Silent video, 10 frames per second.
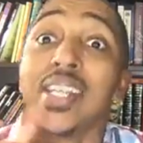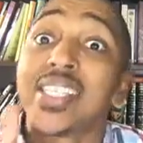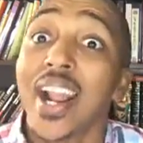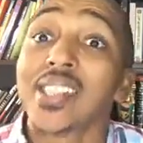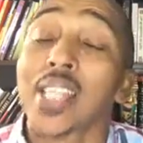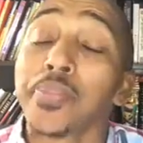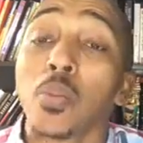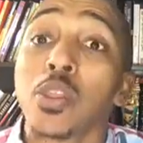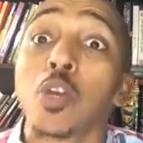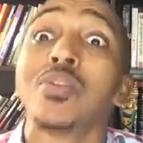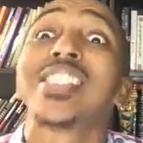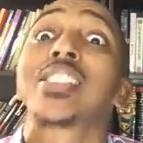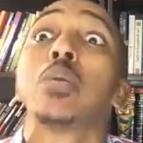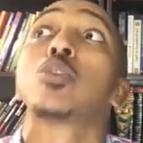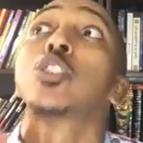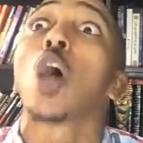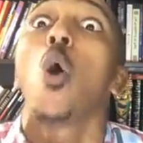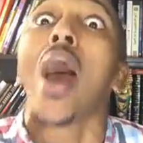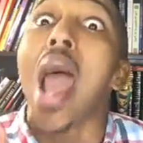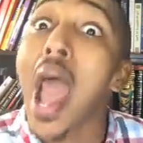shared something with you that seemed
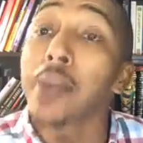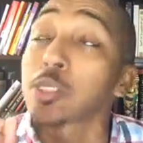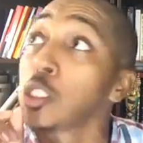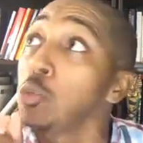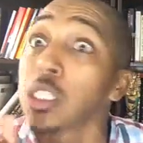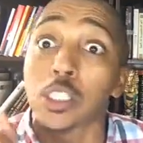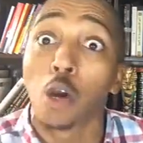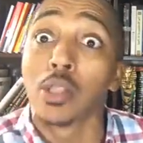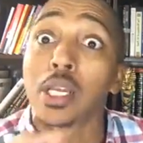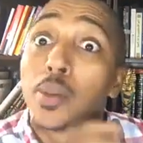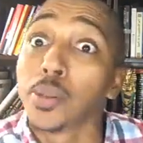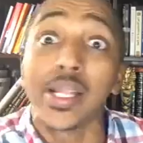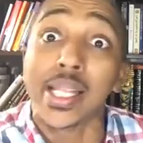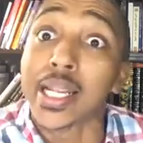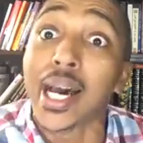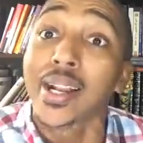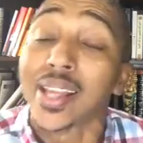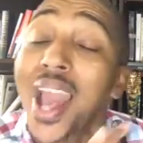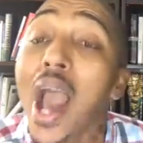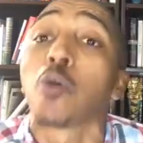so absolutely, totally, completely, and utterly
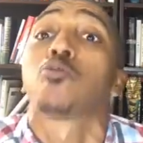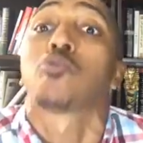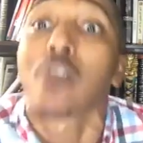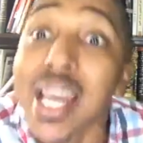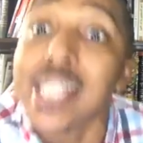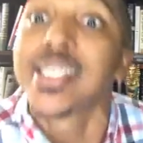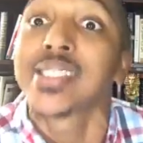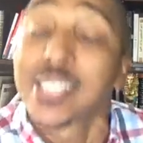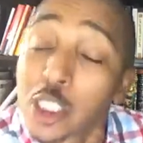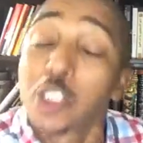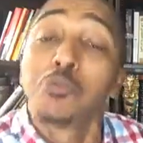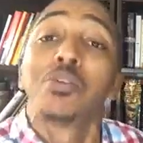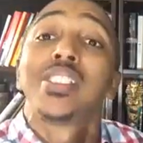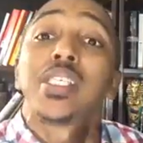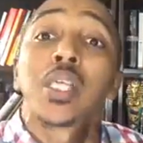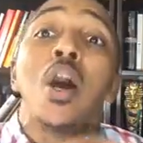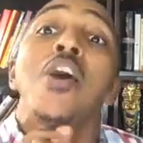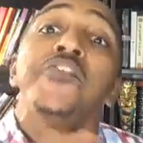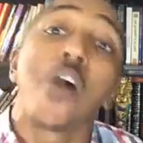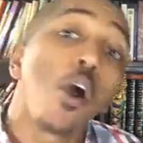outrageous that you would just
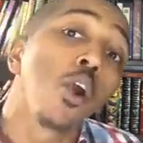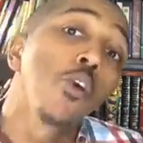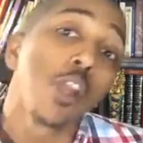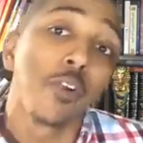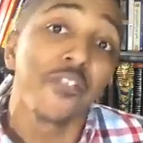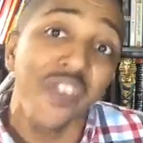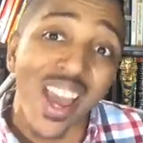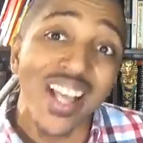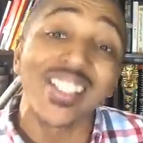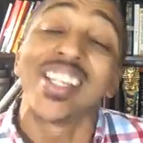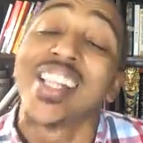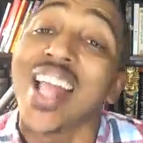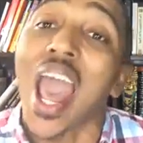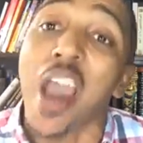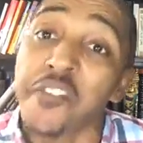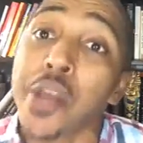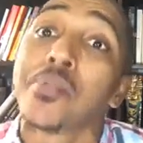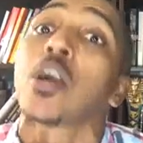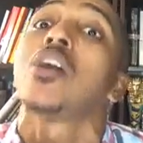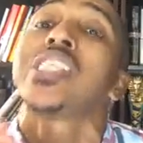fall on your face laughing
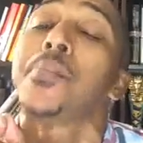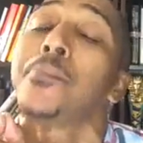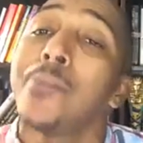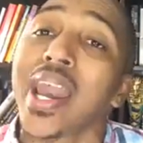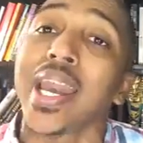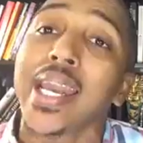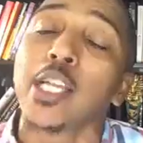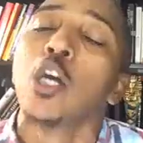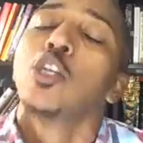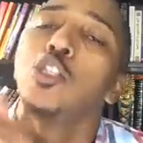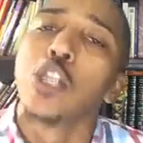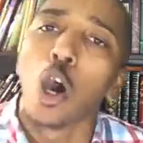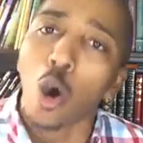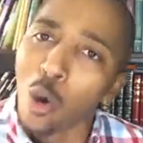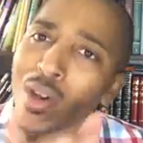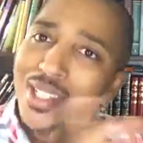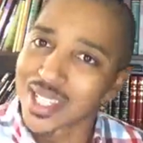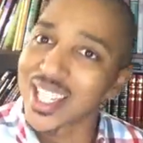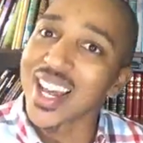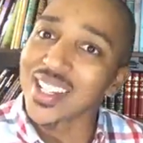because it made no
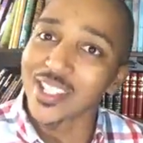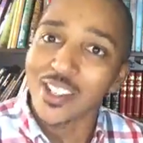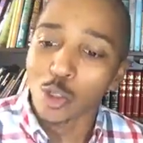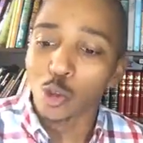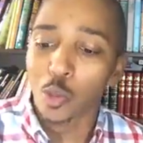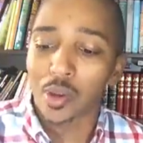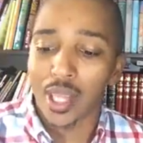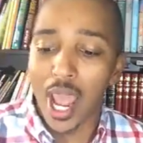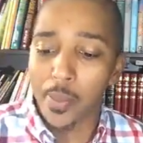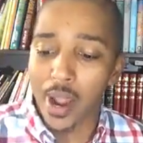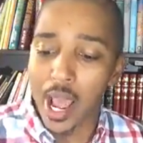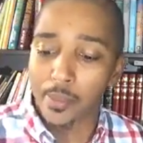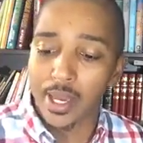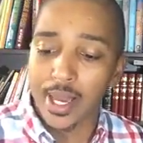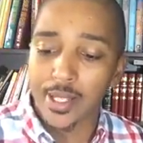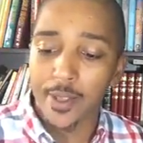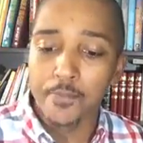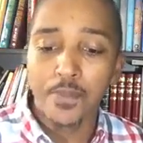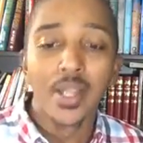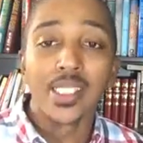sense? So Brother Abraham is.
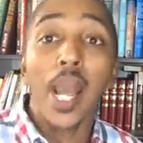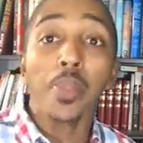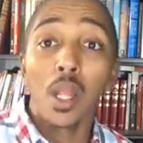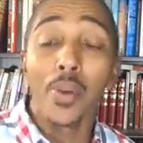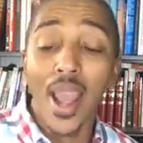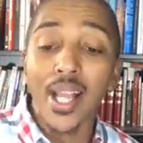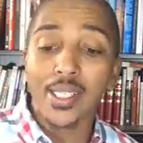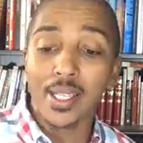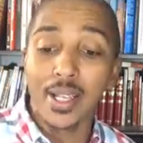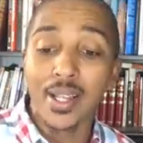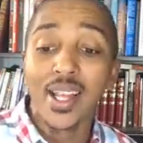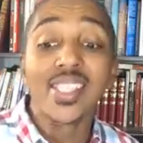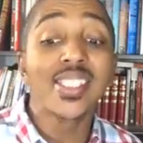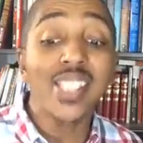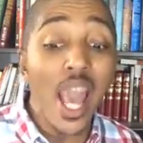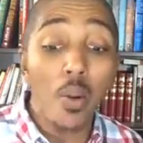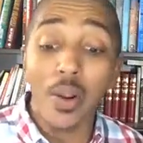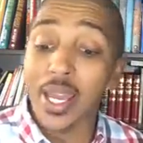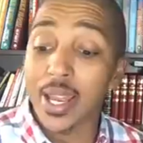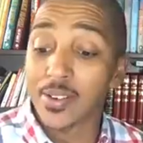Chapter number 18, Sarah
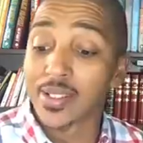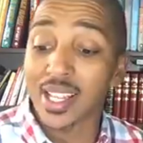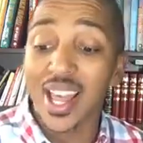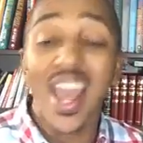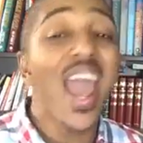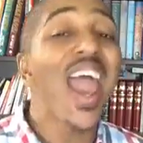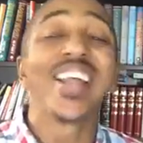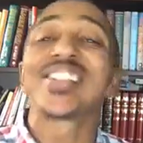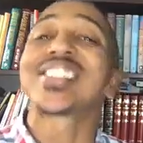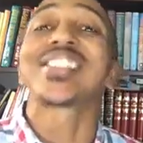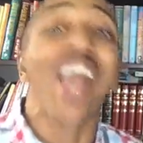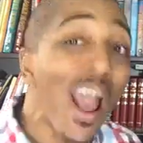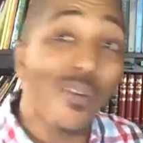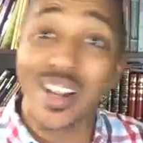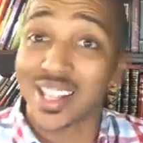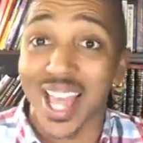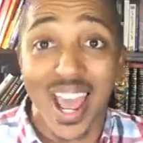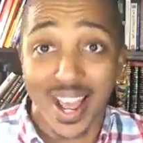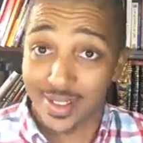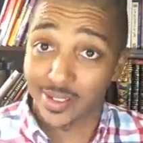hears it and Sarah
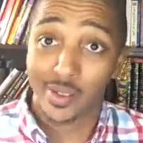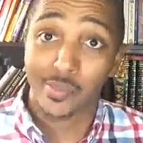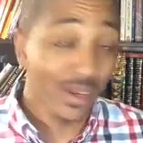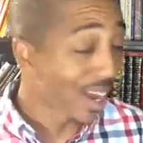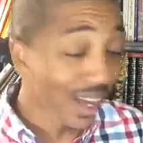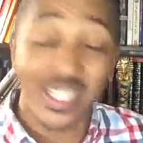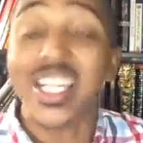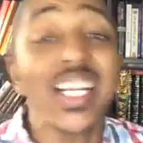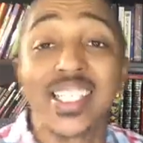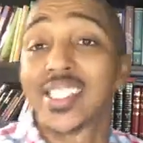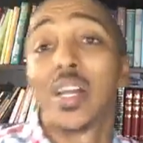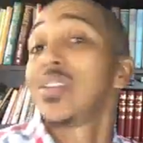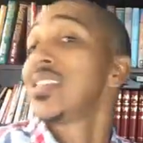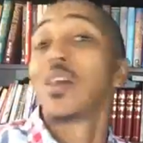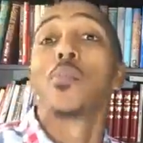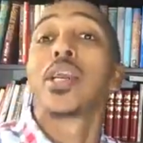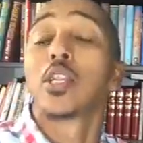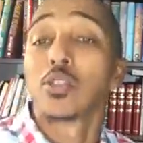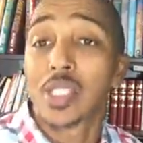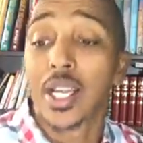laughs because she just know this don't make
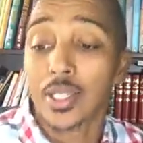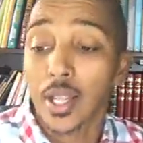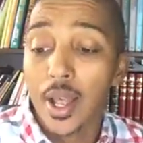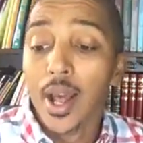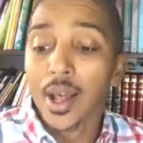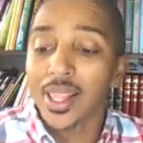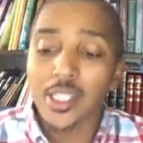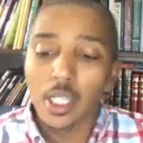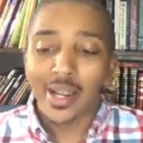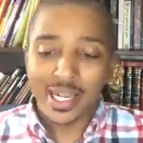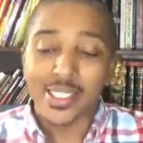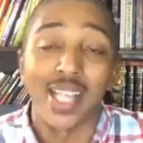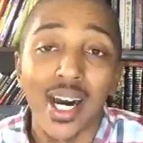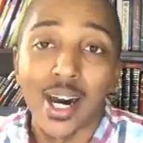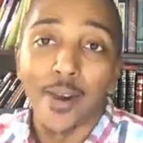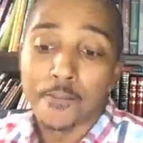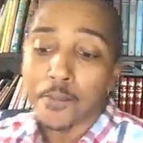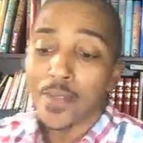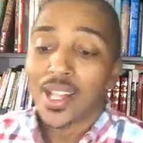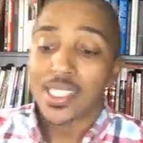no sense. Let's look at John,
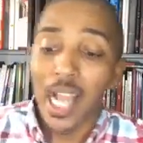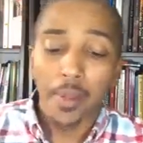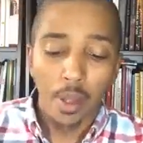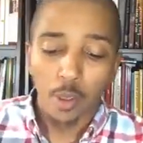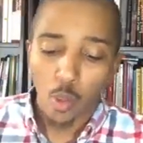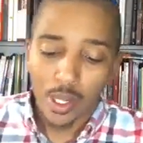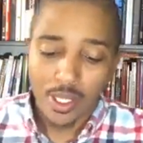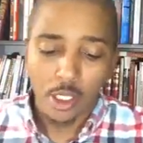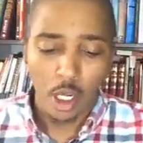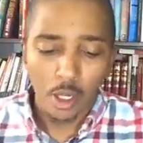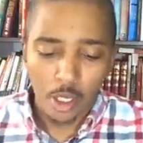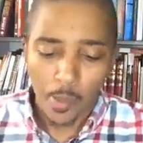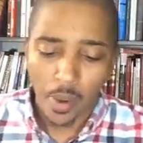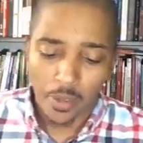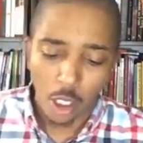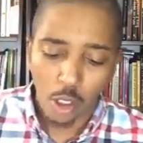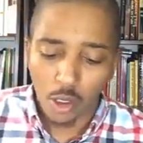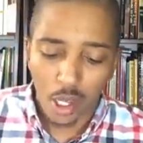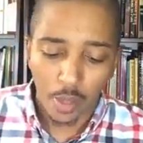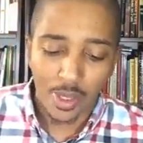chapter number 20. Let's jump over to the New
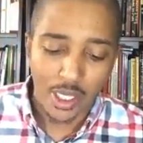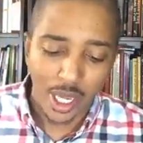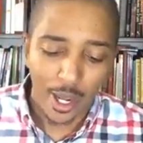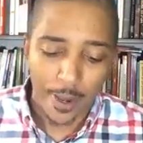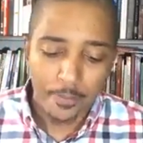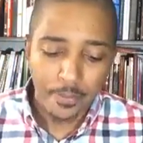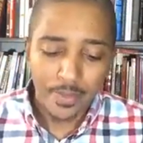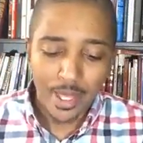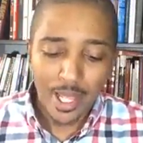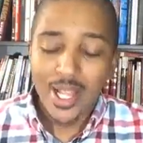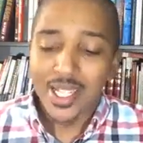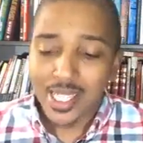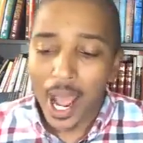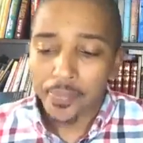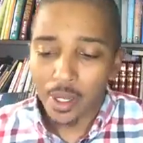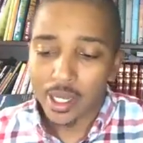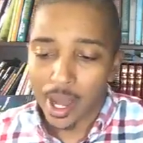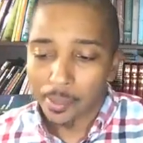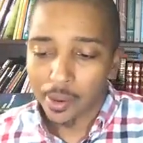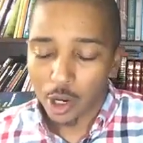Testament. John, chapter
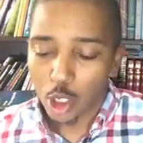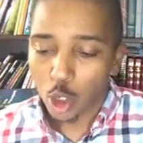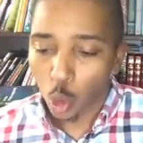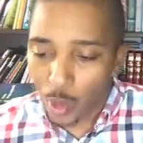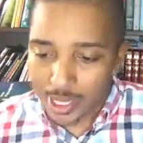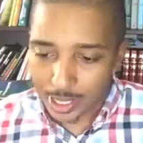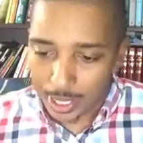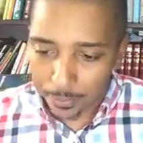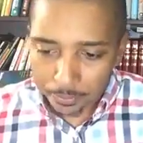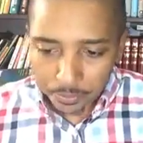number 20,